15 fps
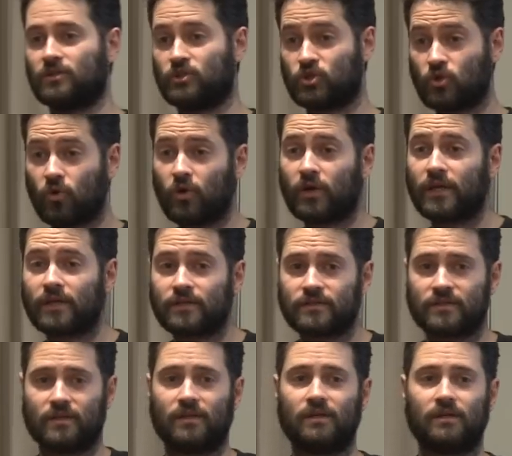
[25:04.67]
to
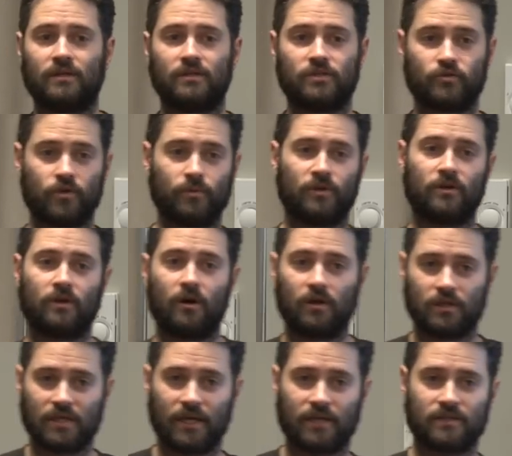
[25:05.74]
joins in a distributed
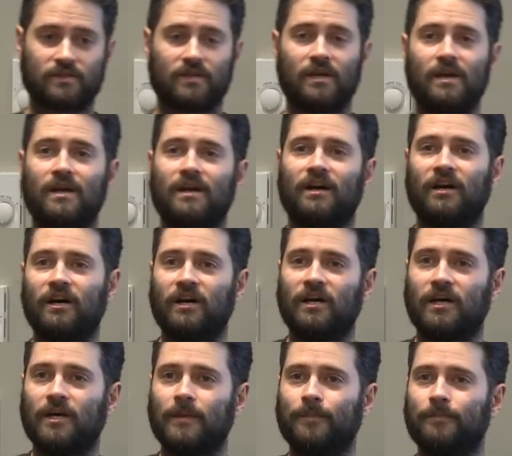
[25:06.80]
context
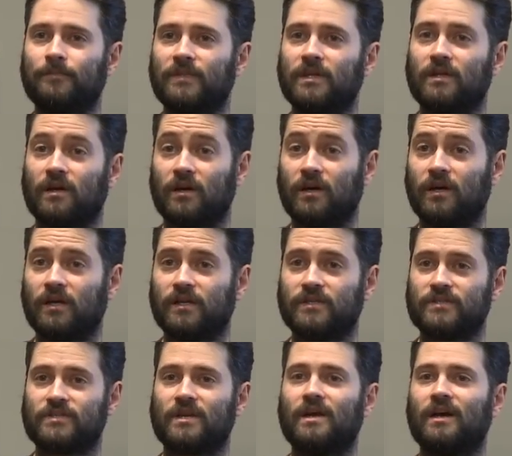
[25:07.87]
um,
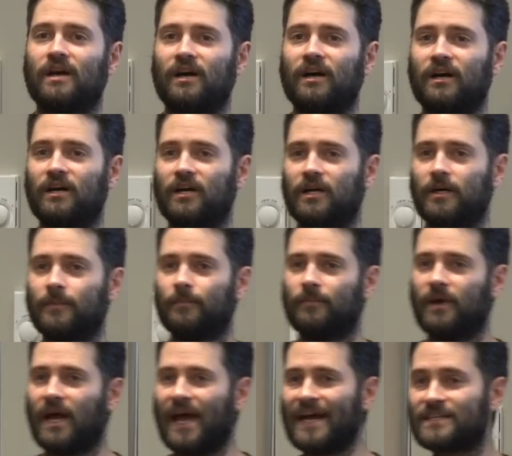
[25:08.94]
because um,
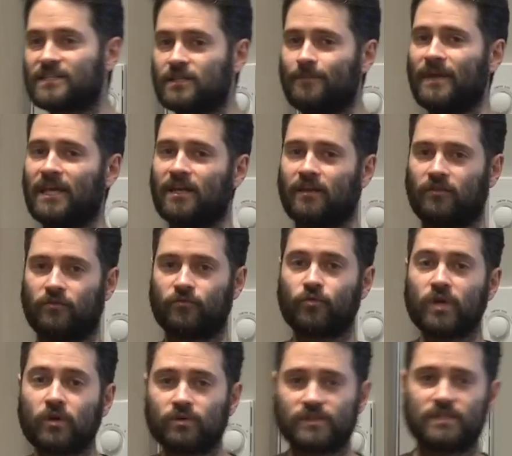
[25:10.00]
estimating the
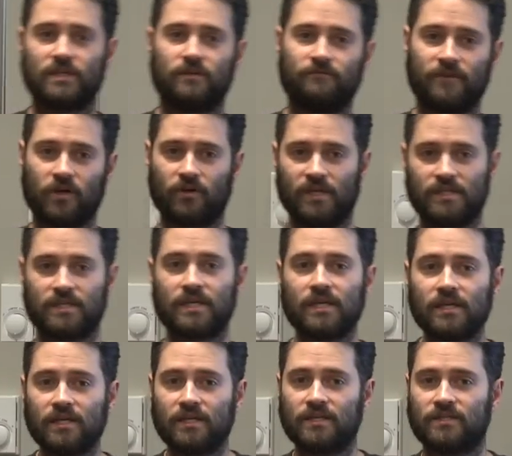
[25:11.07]
frequency of various
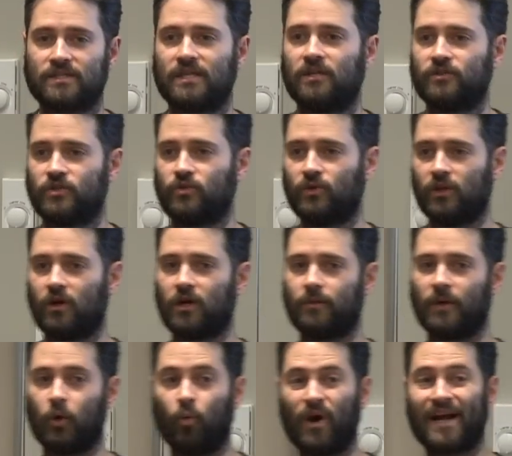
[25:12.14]
keys tells you a lot
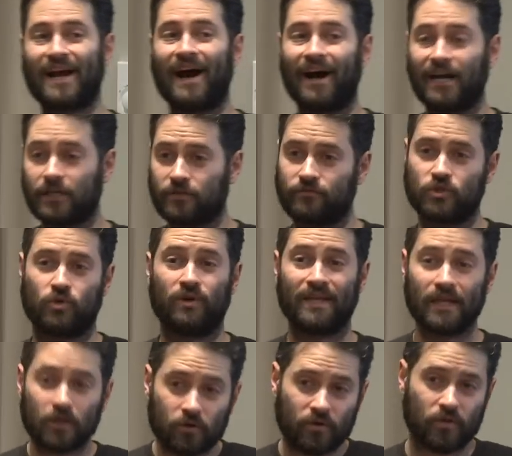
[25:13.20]
about what kind of join
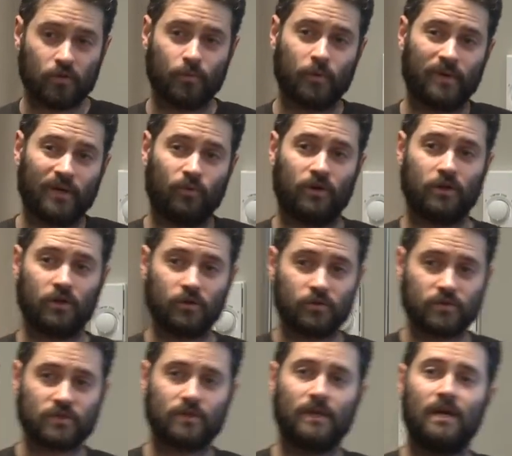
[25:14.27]
algorithm you might want to
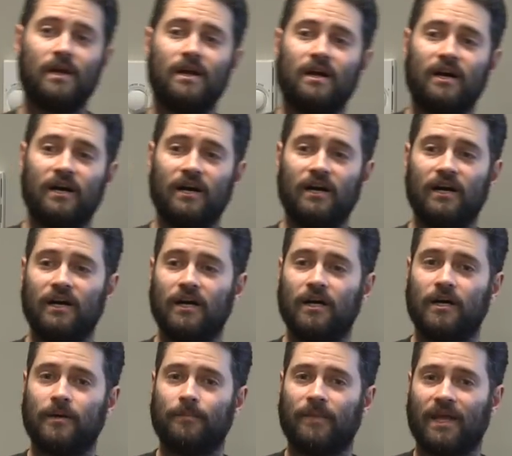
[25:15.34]
use
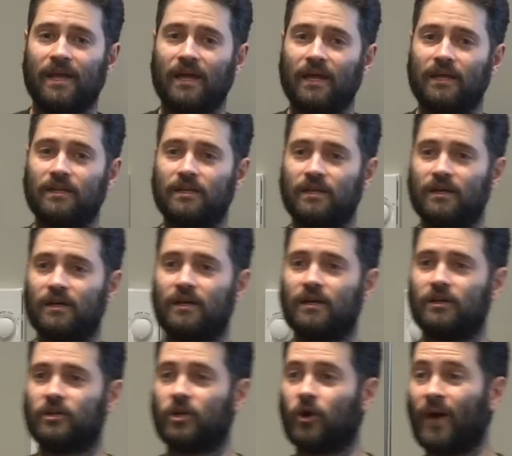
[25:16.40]
um, and
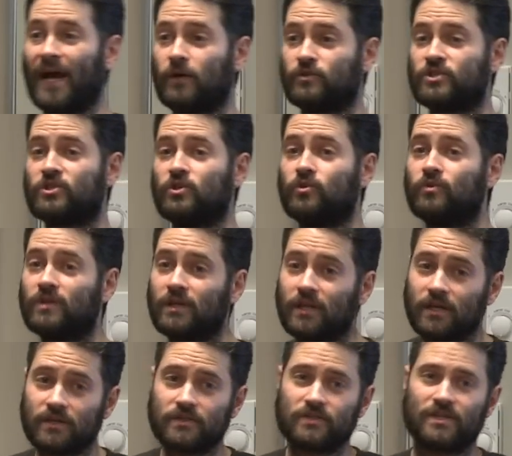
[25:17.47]
uh, you know how skewed it
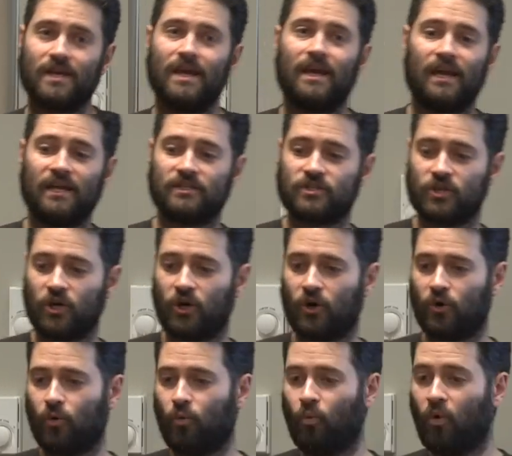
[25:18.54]
is. And
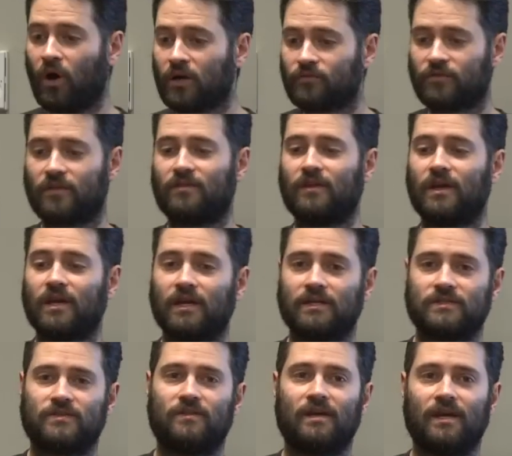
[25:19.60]
so one of the
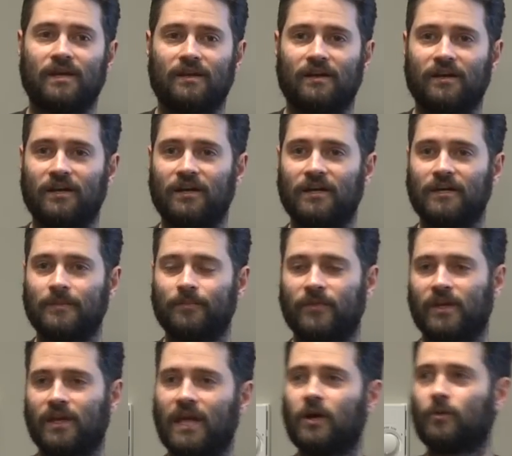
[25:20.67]
things that, um,
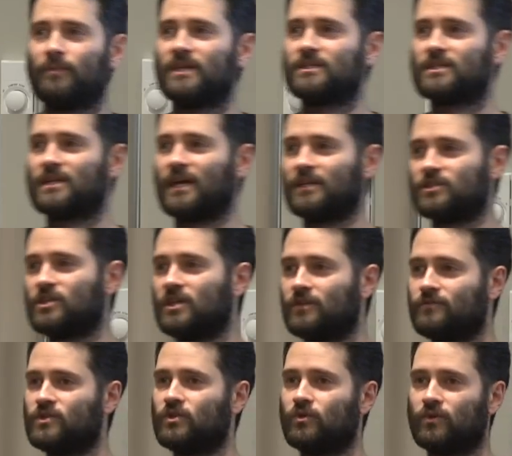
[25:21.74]
that count min sketch
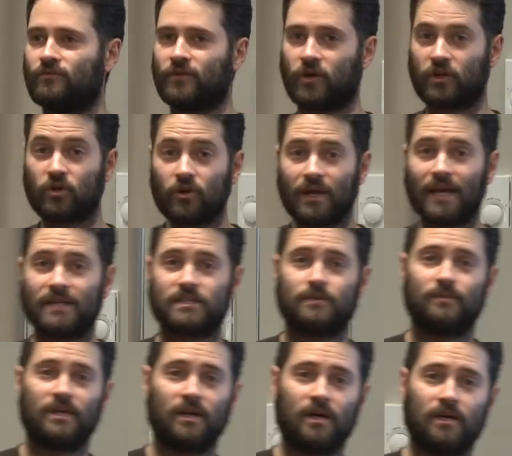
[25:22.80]
gives you a very good
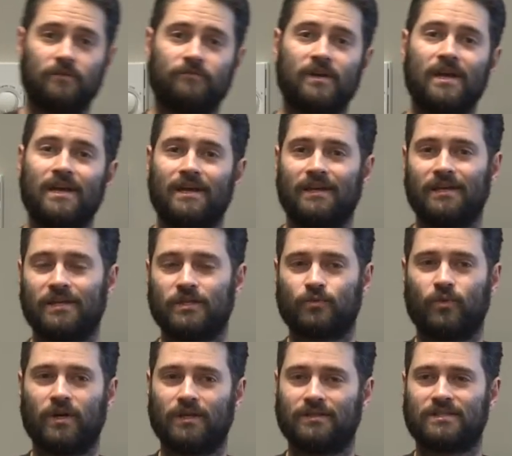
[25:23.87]
estimate of is
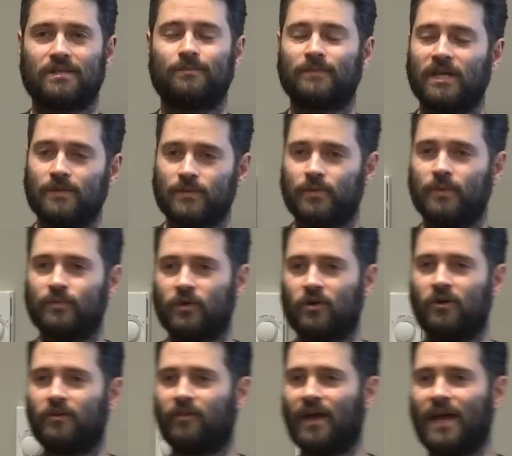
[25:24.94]
what sometimes people
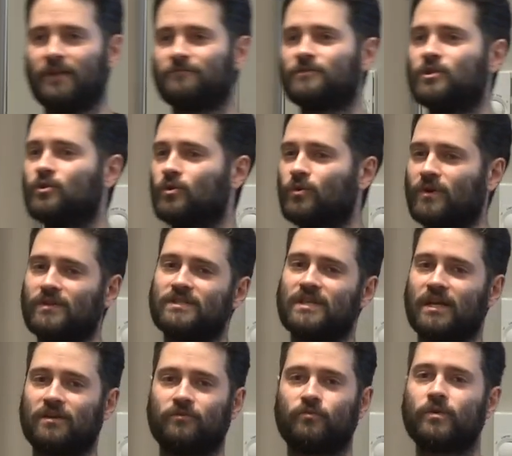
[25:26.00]
call the F2 or the
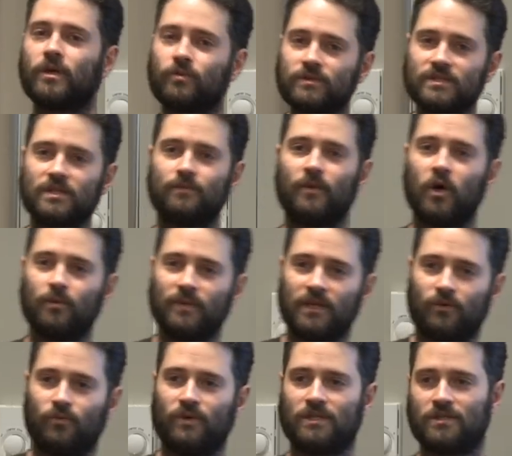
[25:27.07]
second frequency
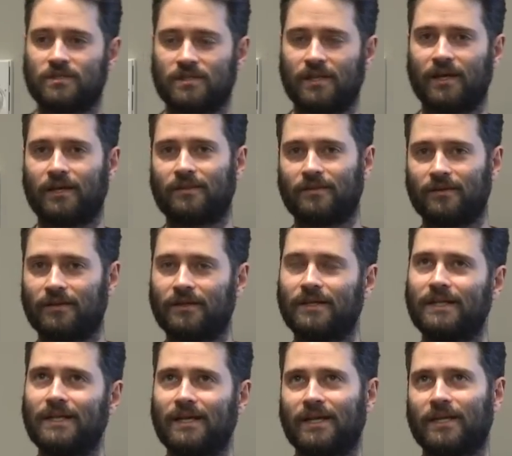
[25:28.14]
moment, which is like the
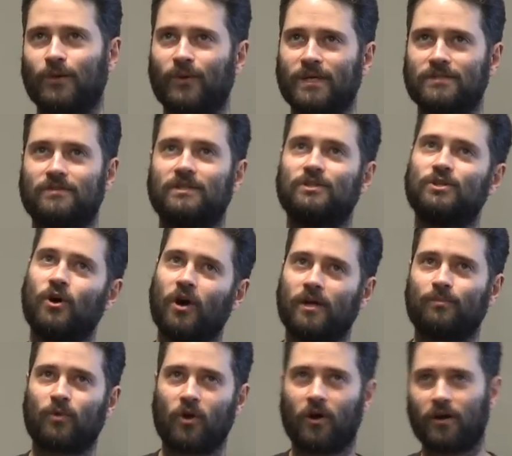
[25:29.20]
anyway, it's the
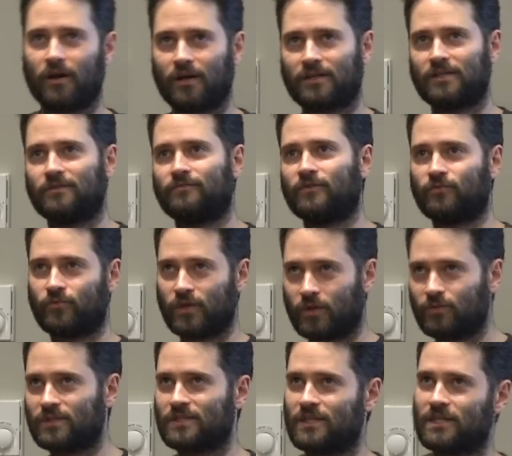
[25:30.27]
dot product of the
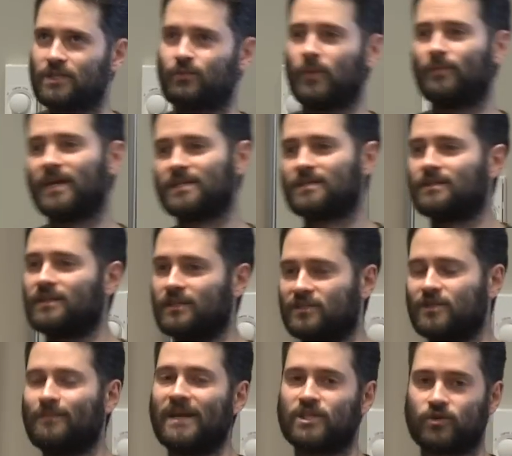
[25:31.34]
frequencies, but basically
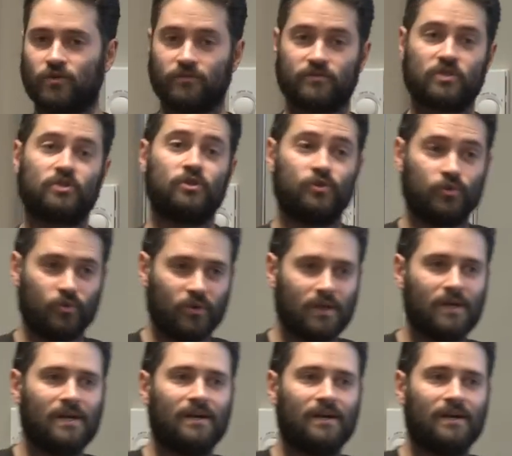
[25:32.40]
it's a measure of skew.